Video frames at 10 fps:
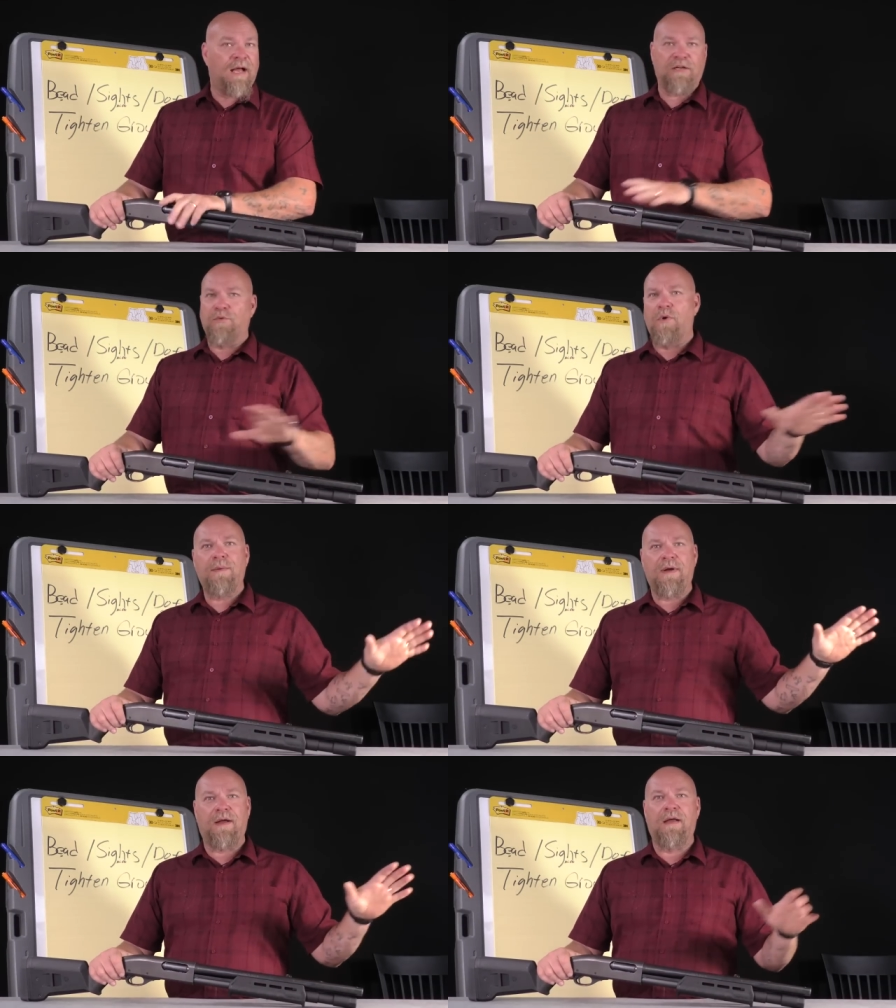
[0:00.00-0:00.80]
I don't
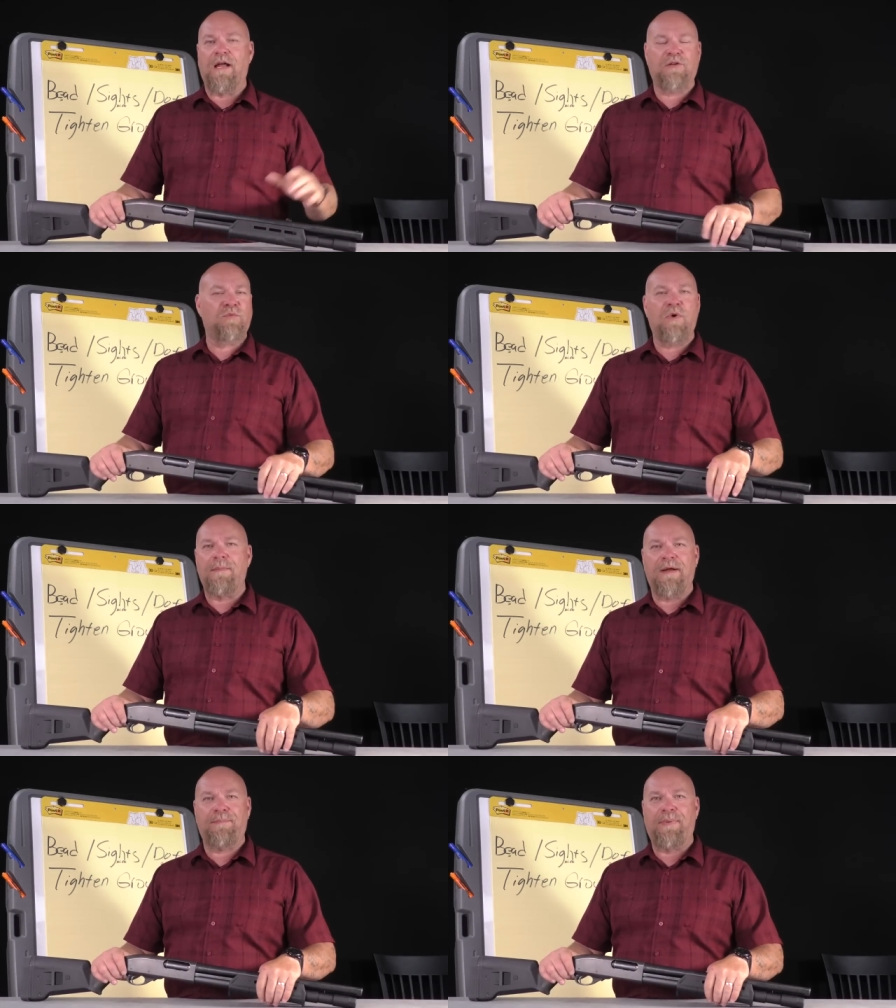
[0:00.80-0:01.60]
want my I don't
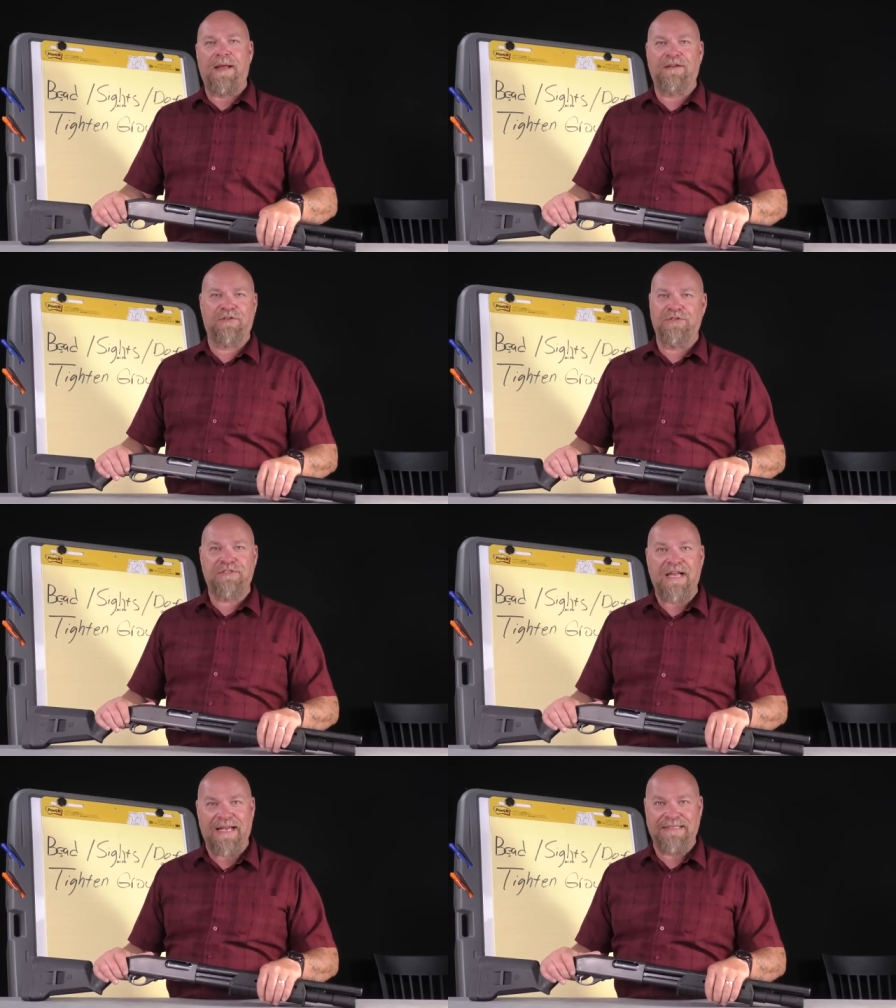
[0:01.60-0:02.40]
want my
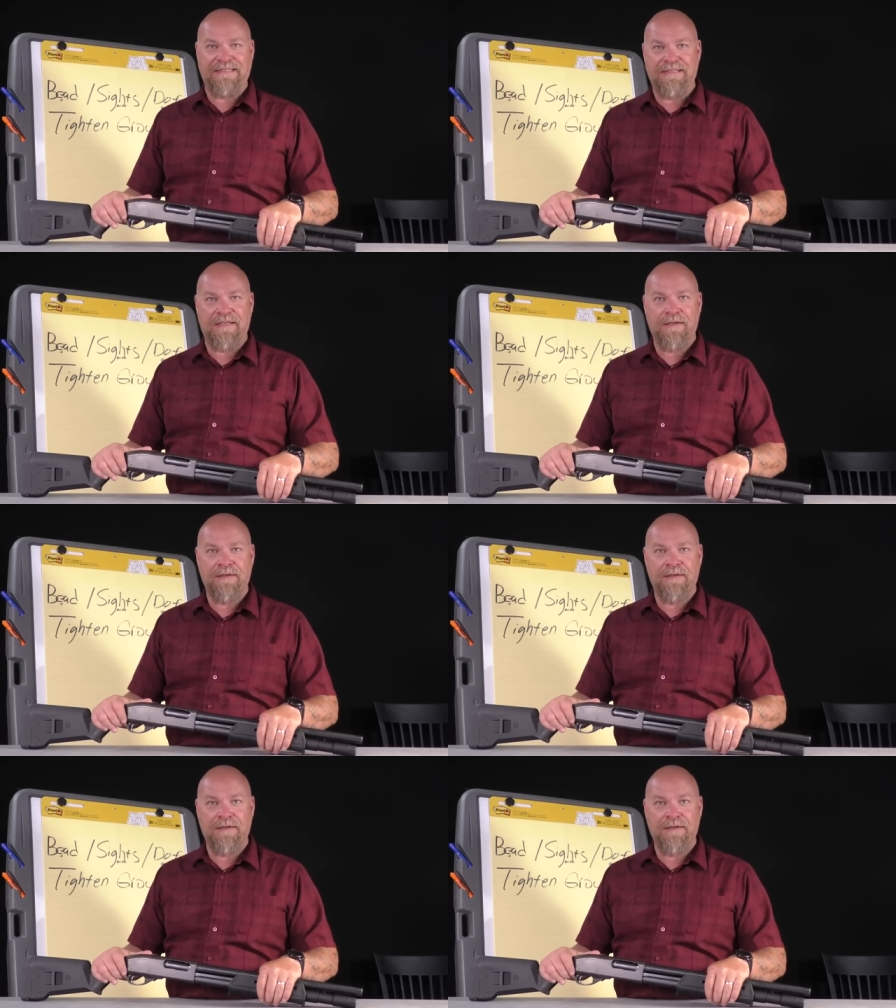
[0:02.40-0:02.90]
pattern tightened.